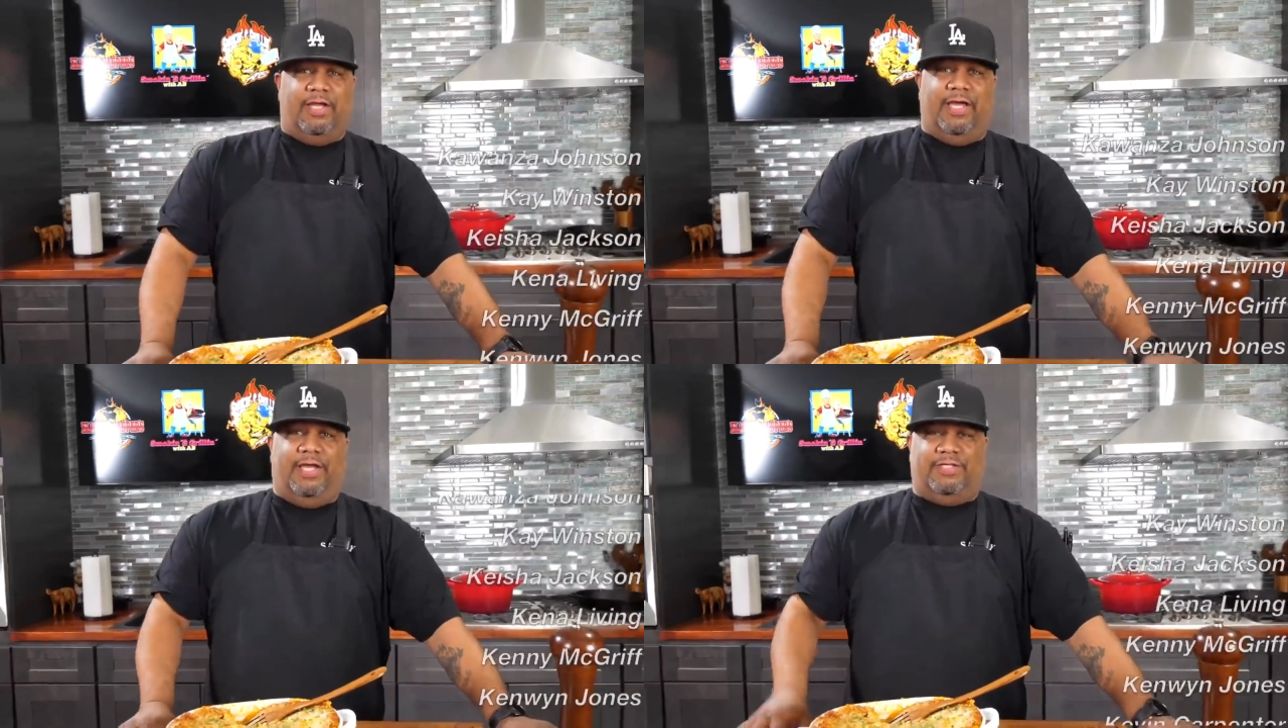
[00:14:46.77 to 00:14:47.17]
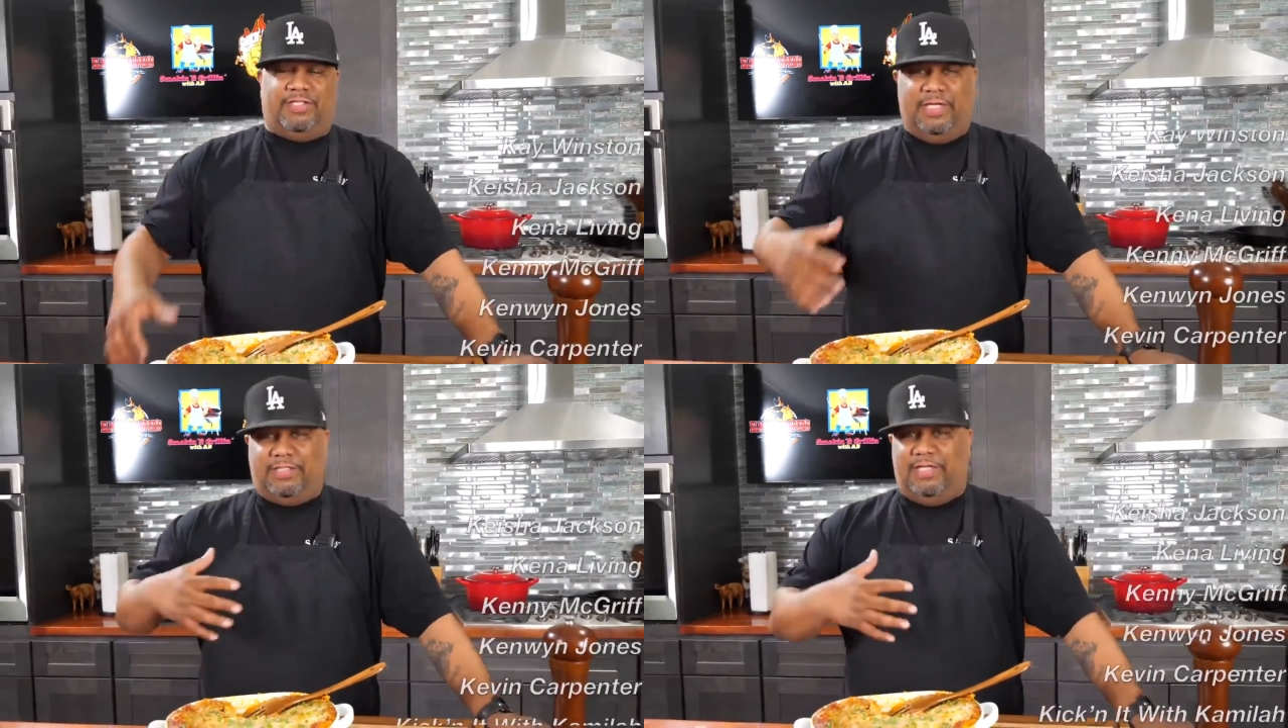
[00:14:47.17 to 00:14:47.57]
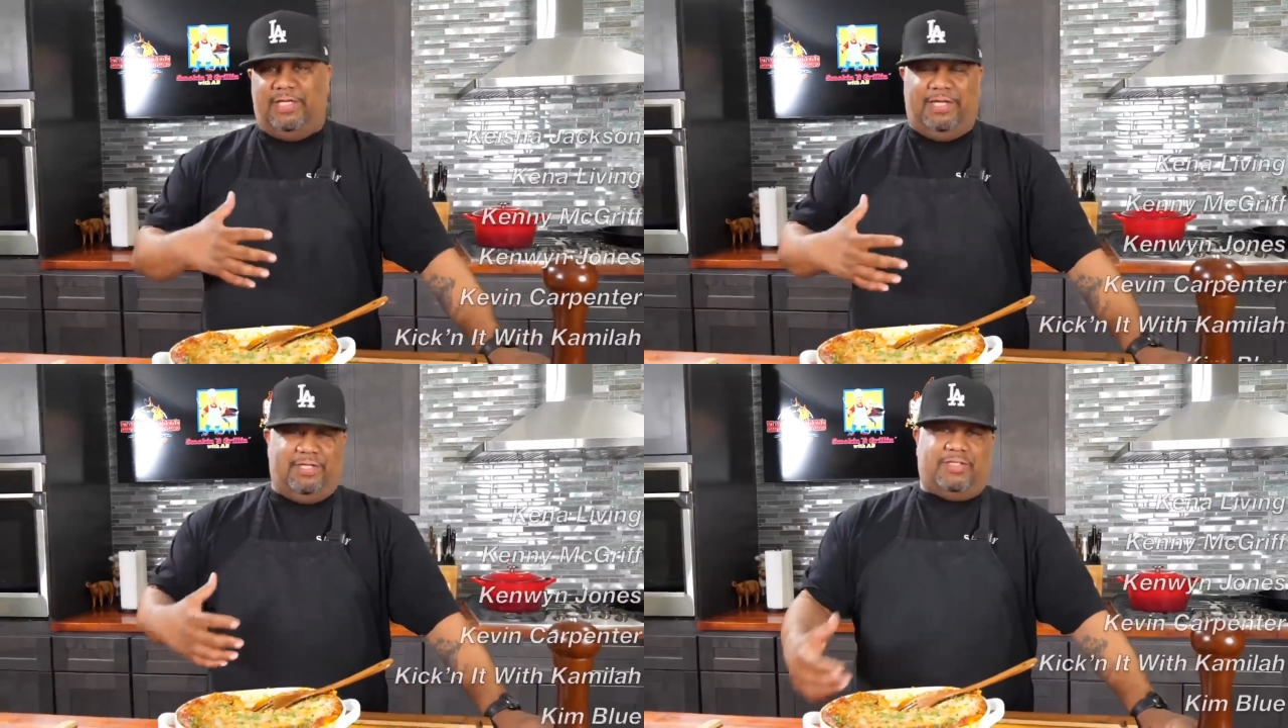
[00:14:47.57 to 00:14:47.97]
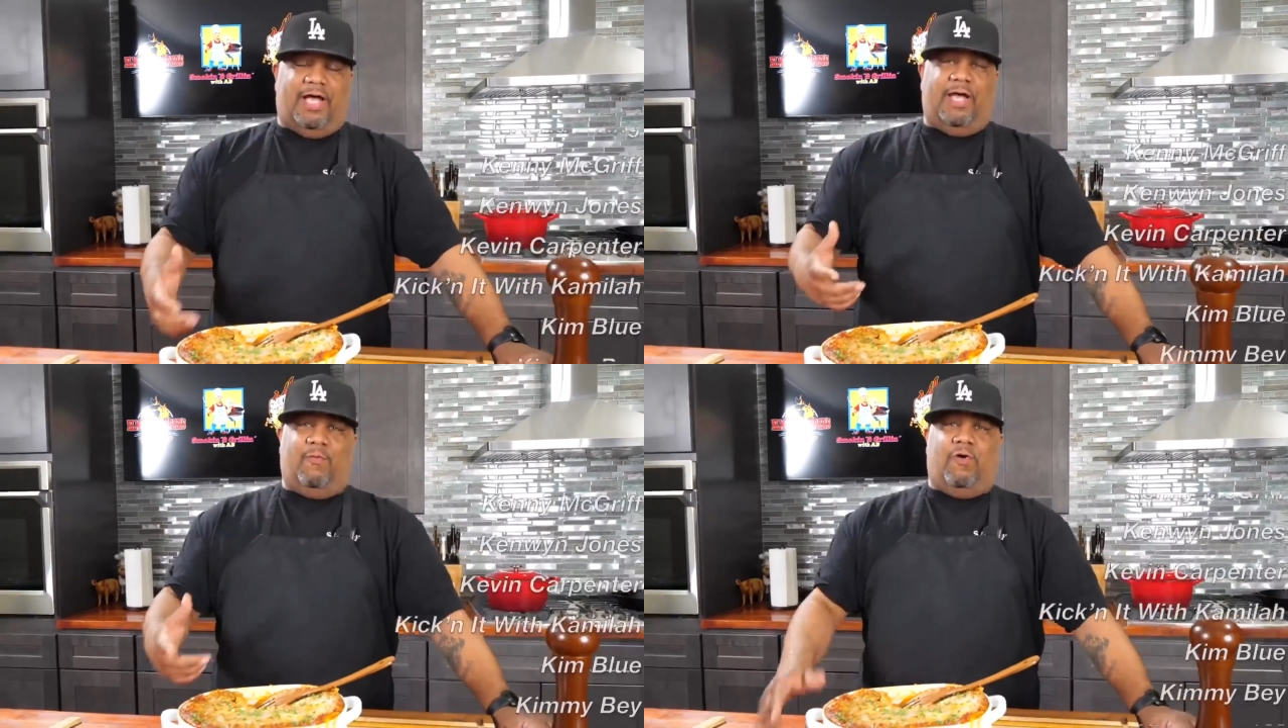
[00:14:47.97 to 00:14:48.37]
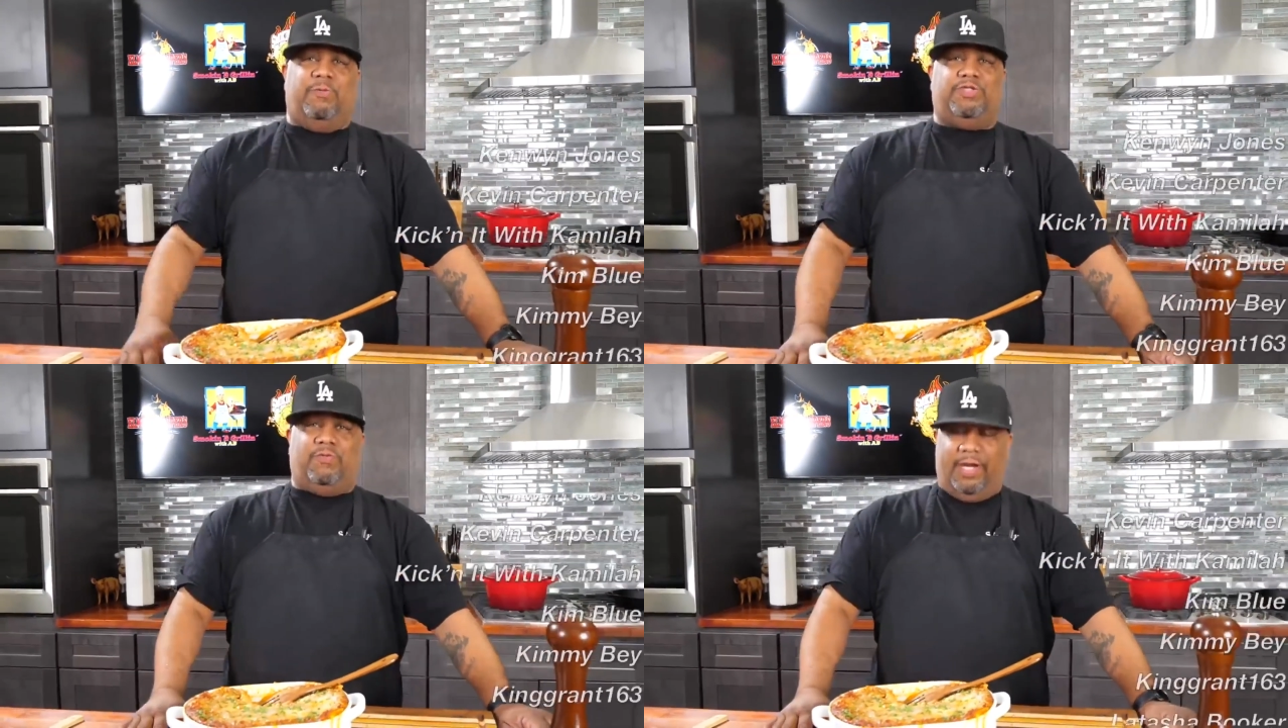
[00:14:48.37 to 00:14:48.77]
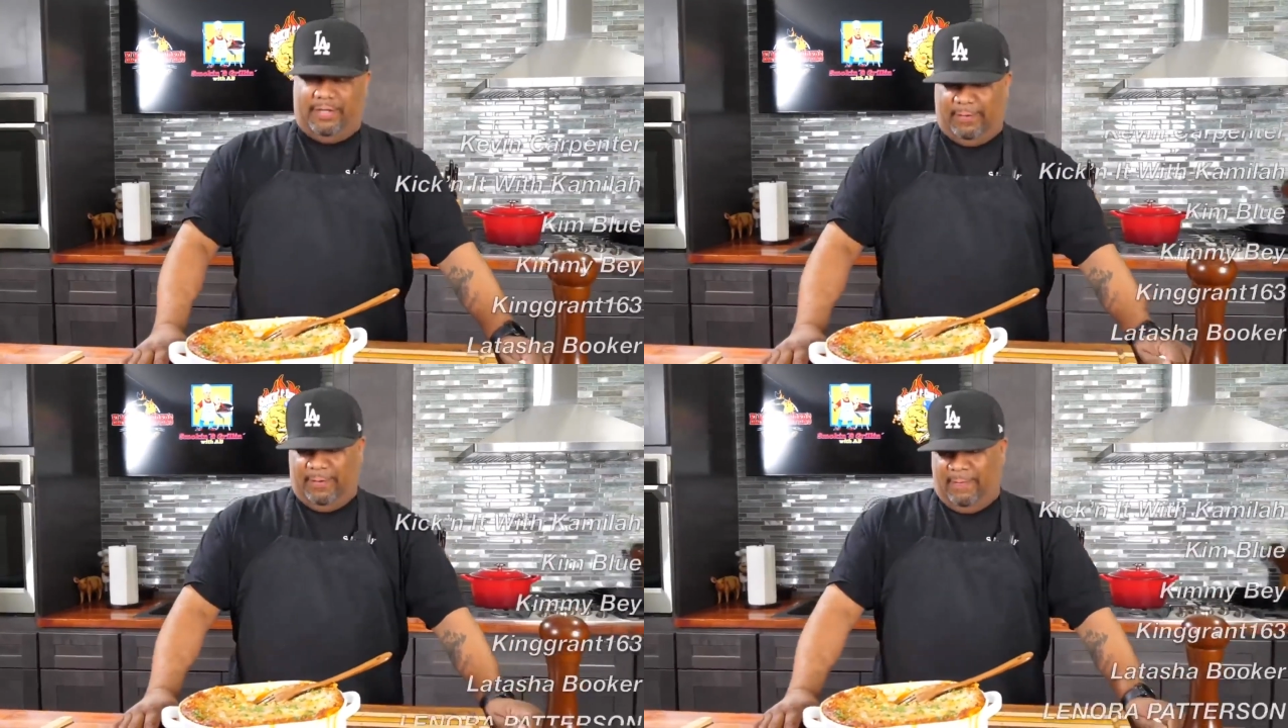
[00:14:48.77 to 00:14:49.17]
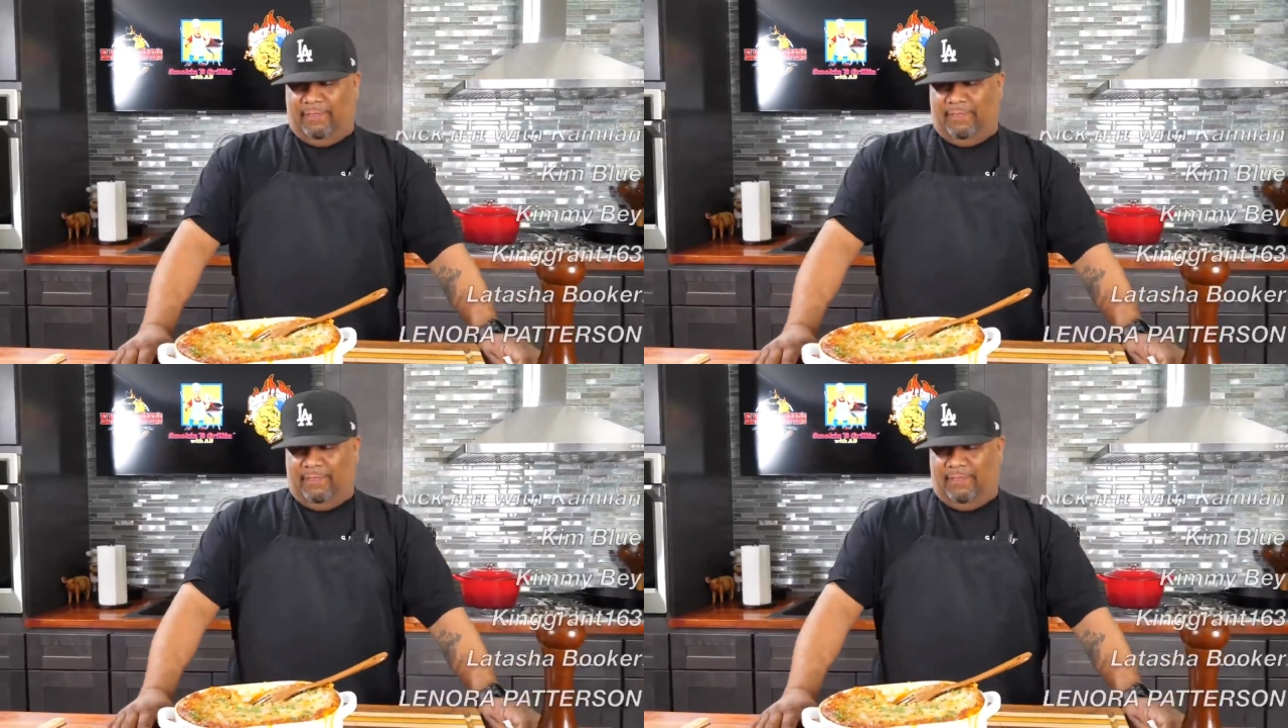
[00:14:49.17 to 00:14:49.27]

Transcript: Hey, stick to your inside, warms you right up.